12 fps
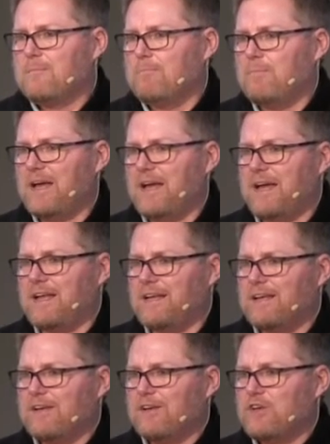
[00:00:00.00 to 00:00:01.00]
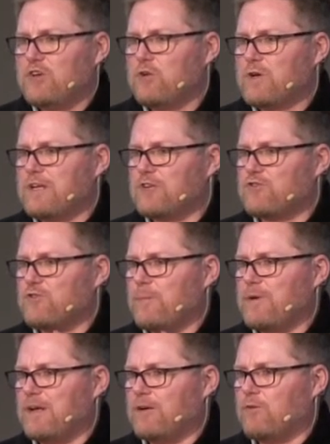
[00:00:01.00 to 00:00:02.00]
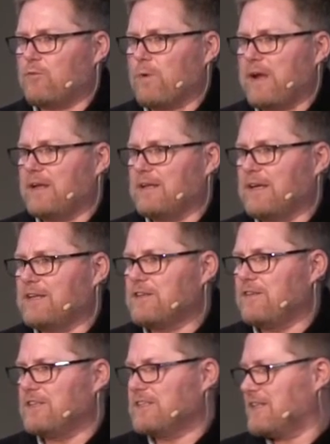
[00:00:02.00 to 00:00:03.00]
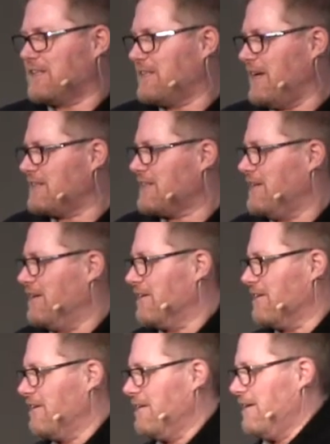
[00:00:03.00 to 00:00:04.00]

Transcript: Man, you contributed greatly to the success here.